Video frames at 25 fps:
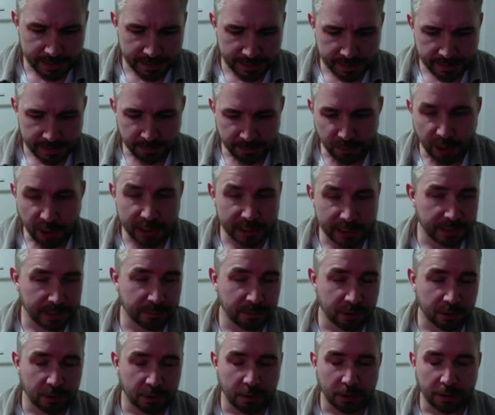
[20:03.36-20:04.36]
the pricing
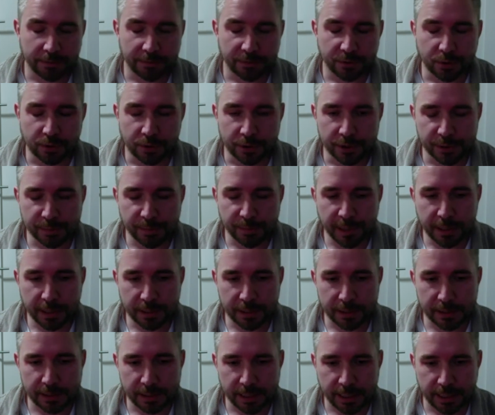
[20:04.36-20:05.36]
model of course
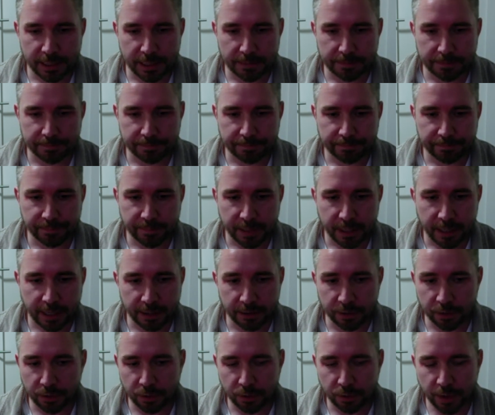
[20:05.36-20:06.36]
because um, i
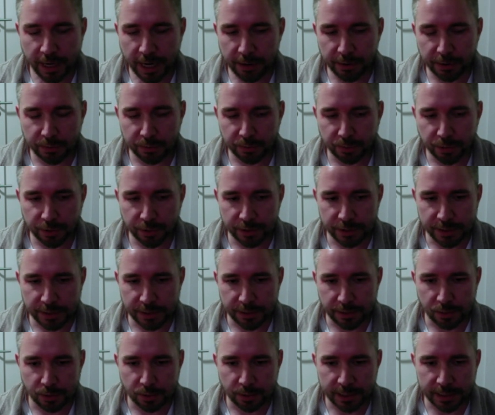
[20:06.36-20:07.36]
don't know how it works in
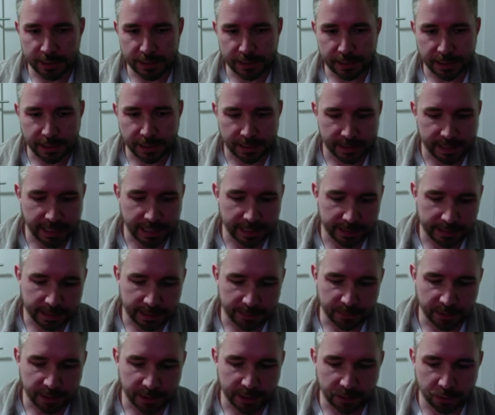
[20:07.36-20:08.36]
the us exactly
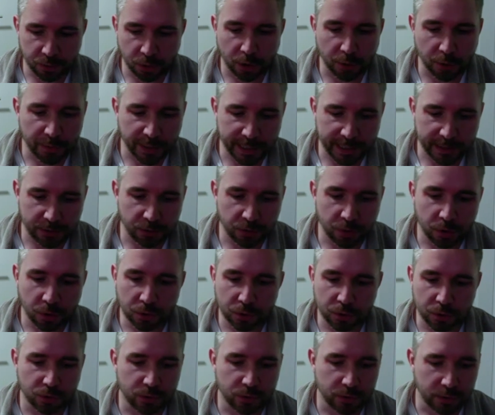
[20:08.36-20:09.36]
but in norway you
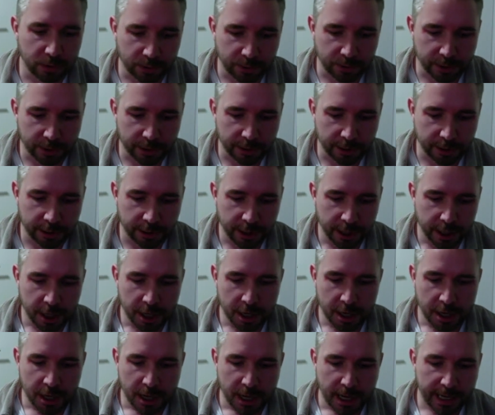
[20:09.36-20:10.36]
go to a lawyer
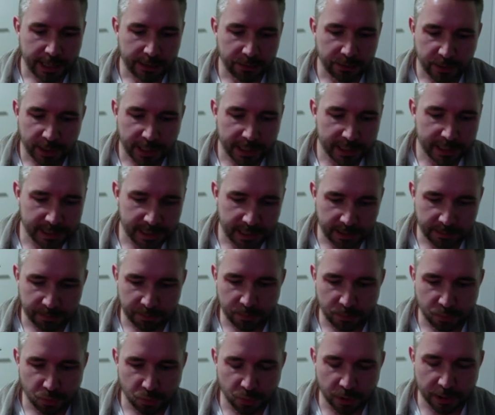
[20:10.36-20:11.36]
and you ask
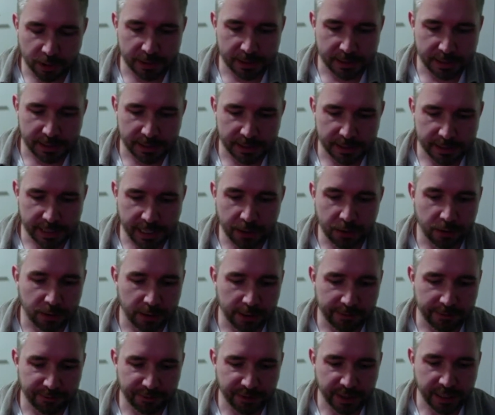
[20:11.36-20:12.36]
him what's his
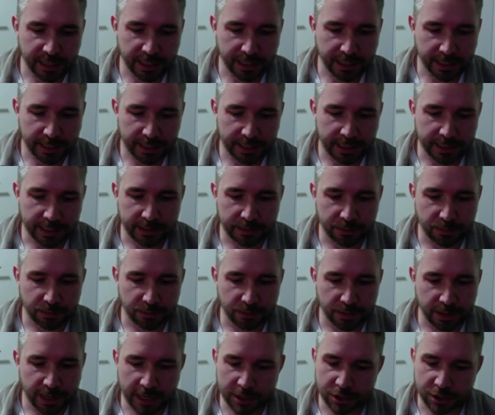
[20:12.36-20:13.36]
hourly fee and that
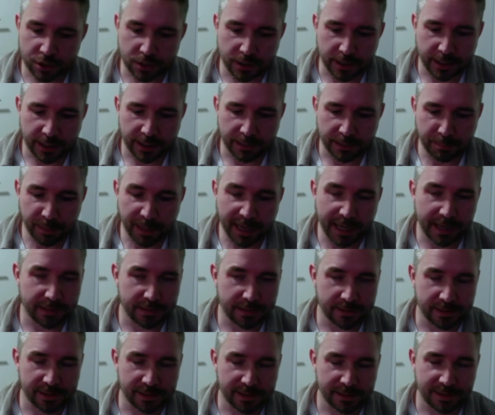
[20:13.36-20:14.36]
actually
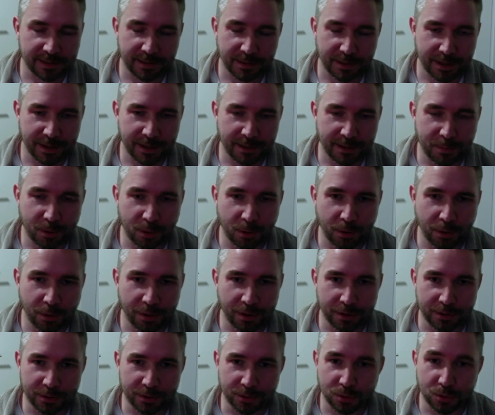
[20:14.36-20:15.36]
depends uh, both
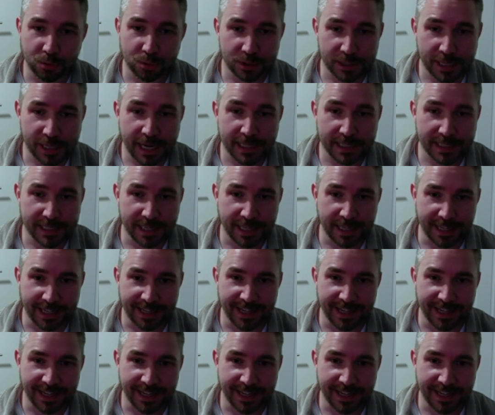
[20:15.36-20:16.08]
on who's asking